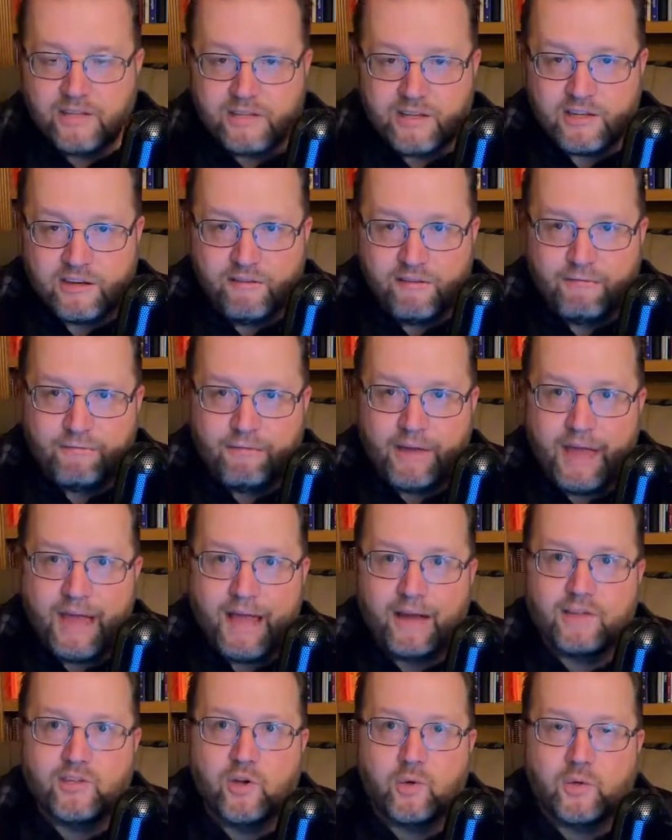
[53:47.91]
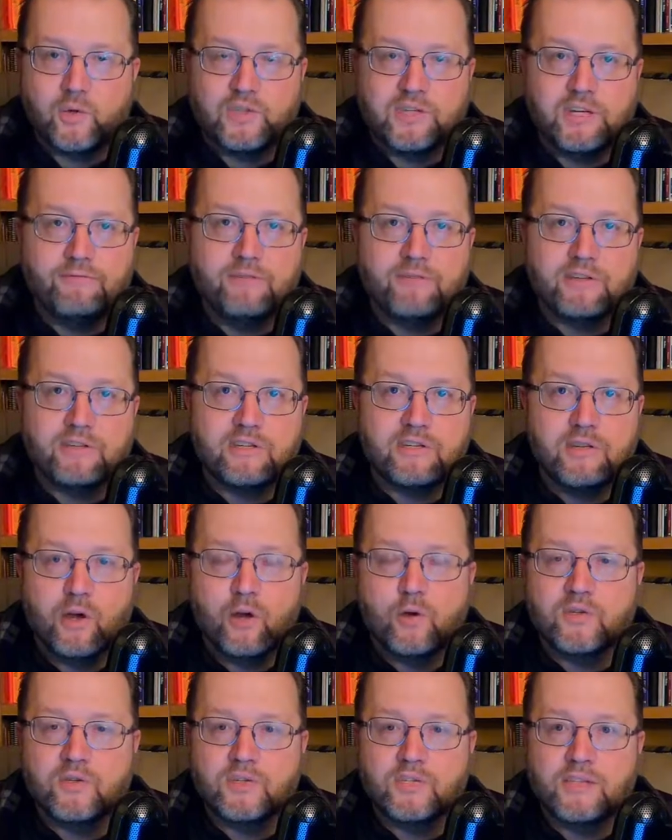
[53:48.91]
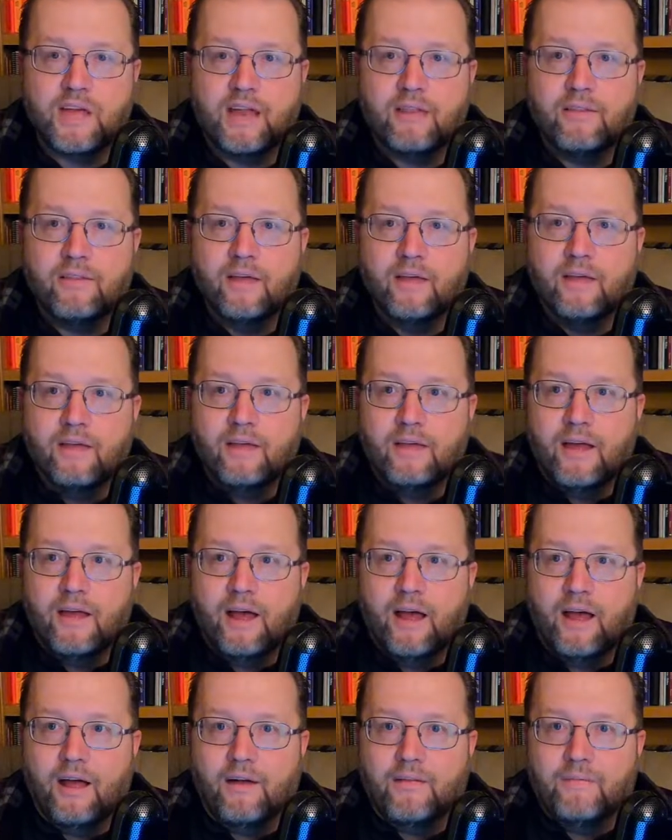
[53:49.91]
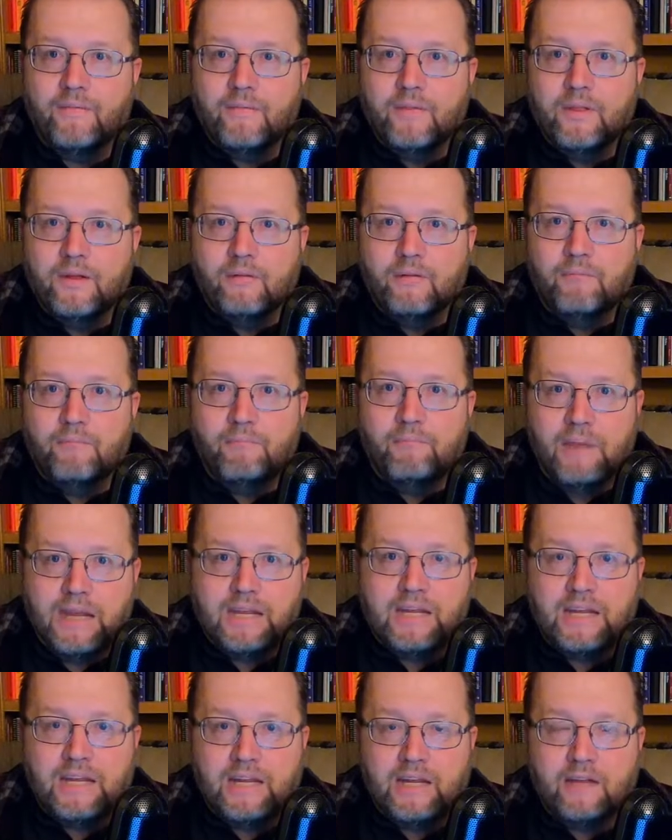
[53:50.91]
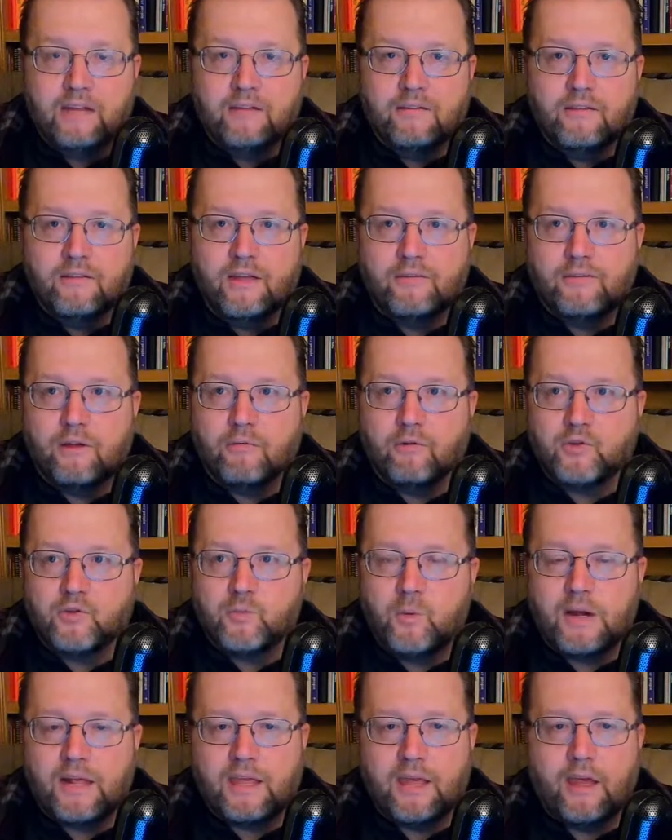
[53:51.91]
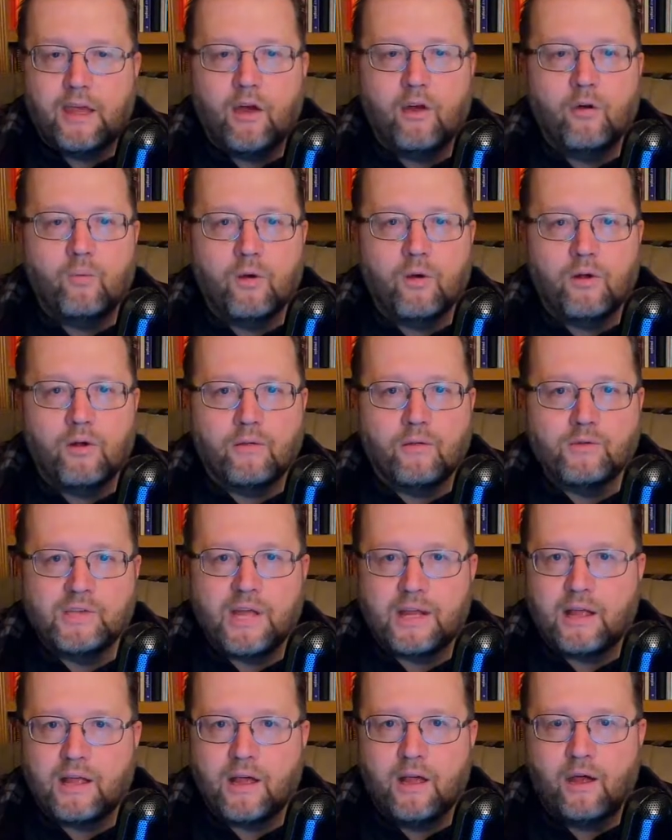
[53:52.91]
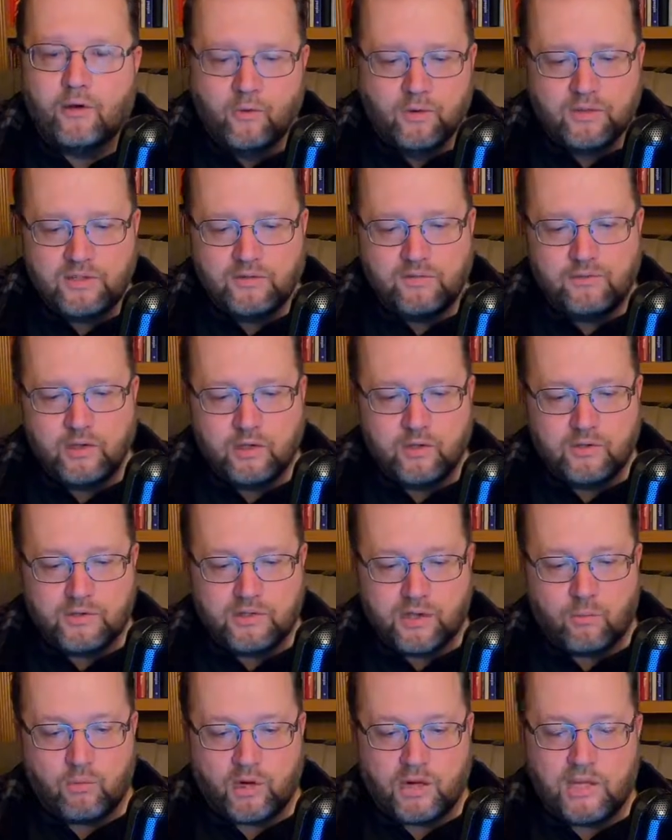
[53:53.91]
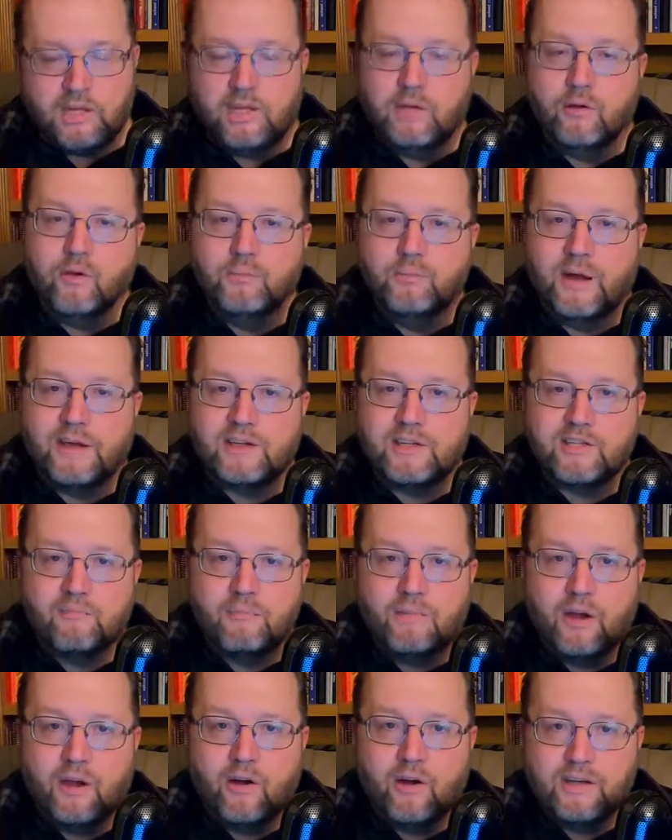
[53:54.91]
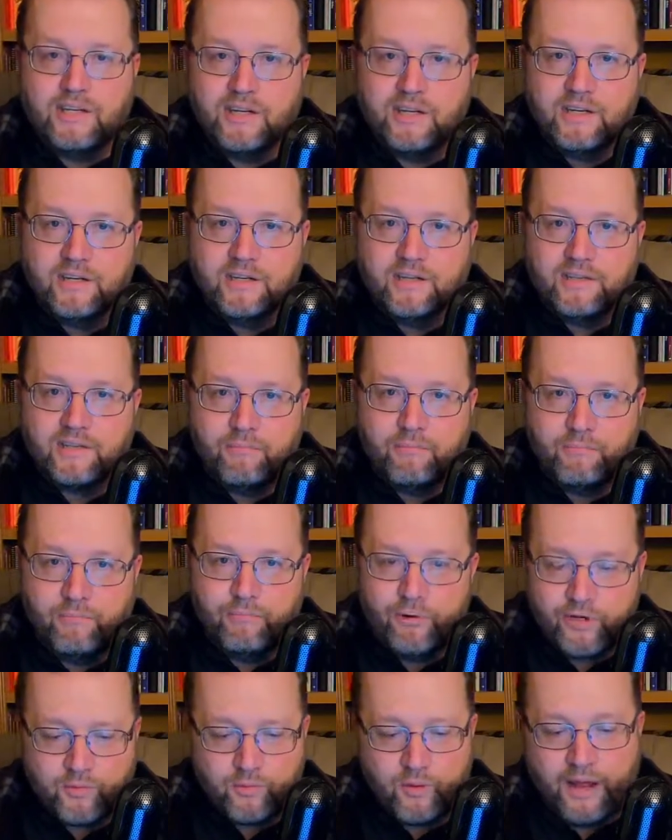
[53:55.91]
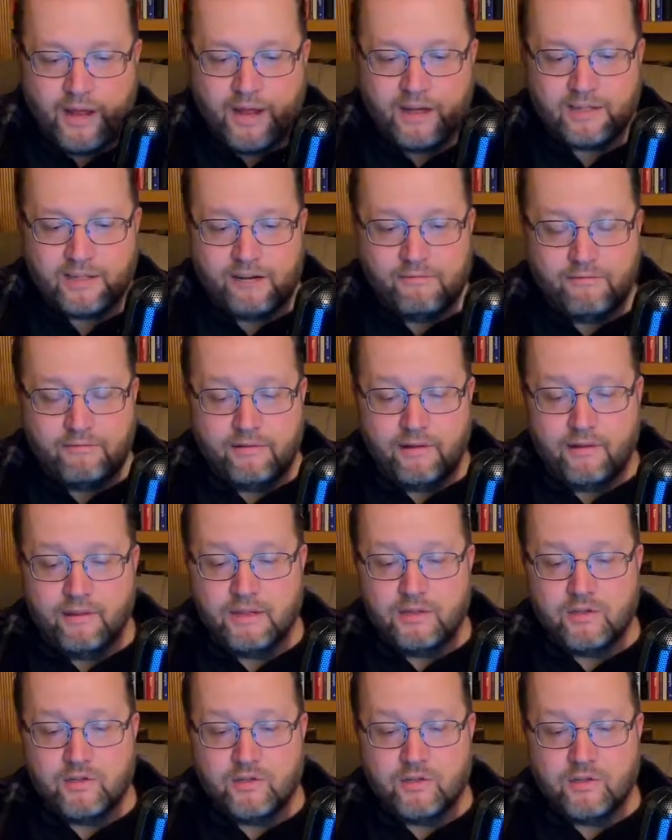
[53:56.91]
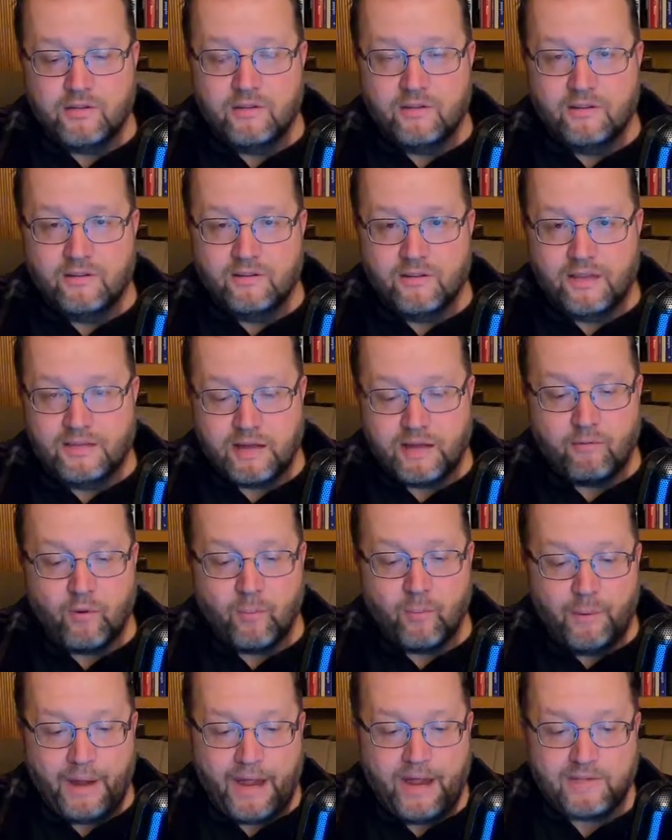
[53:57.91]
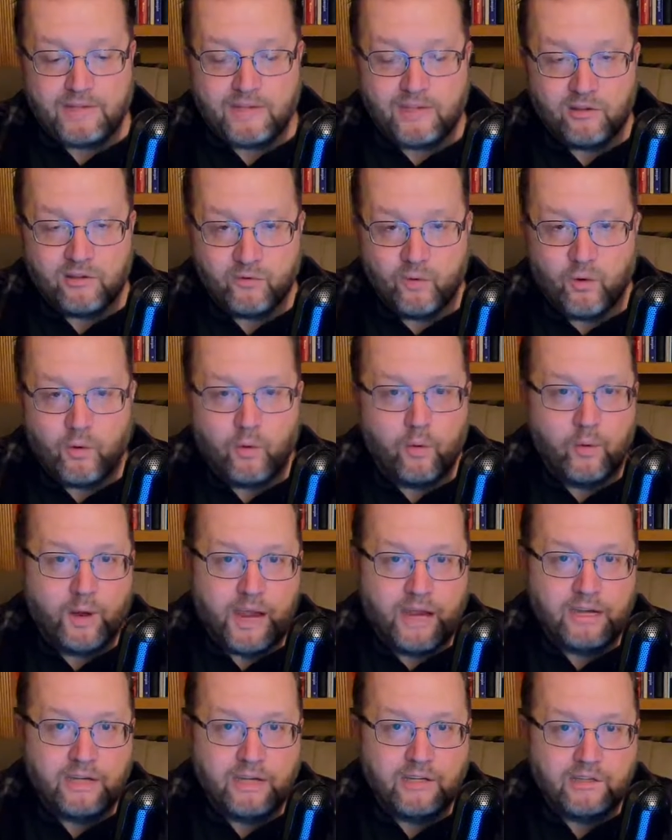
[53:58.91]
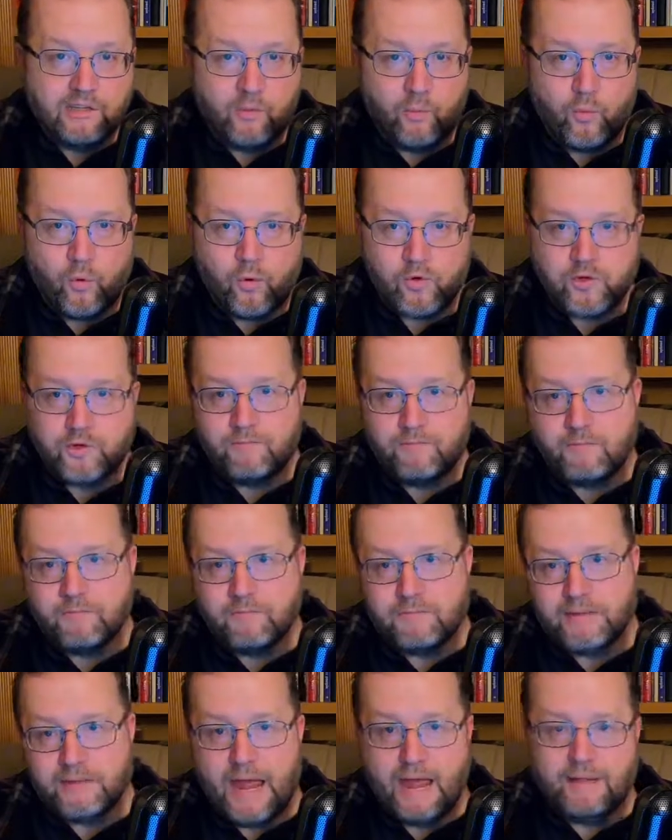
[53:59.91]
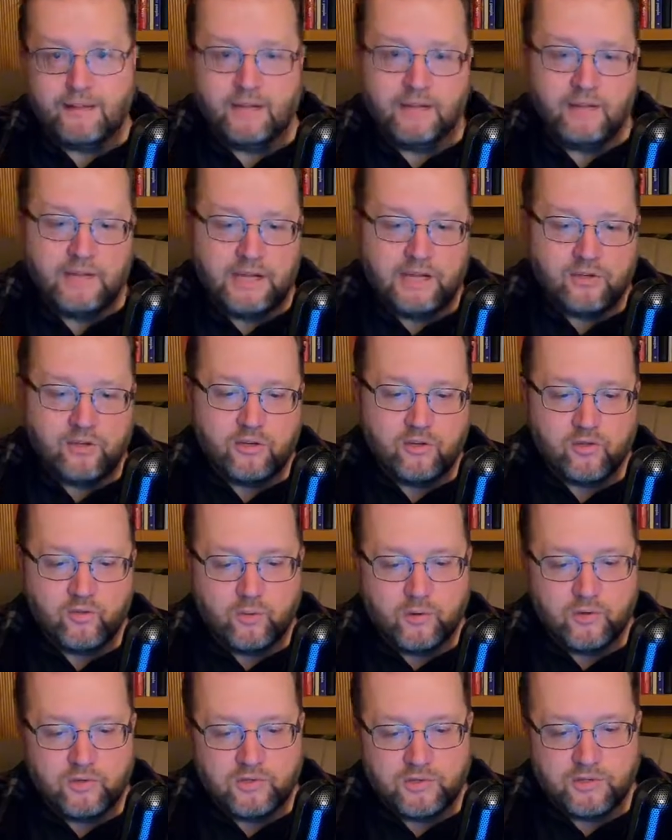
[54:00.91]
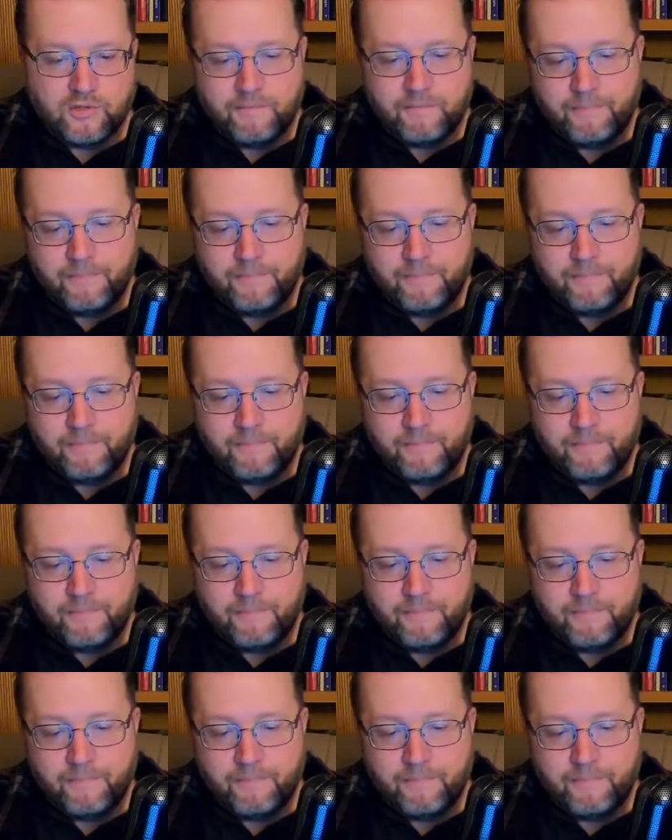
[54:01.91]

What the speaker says: And in fact, Josephus notes that that there was one account where there was like hundreds of Jews that were killed by Samaritans and bushwhacked at a village as they were passing through, heading to worship from Galilee to Jerusalem.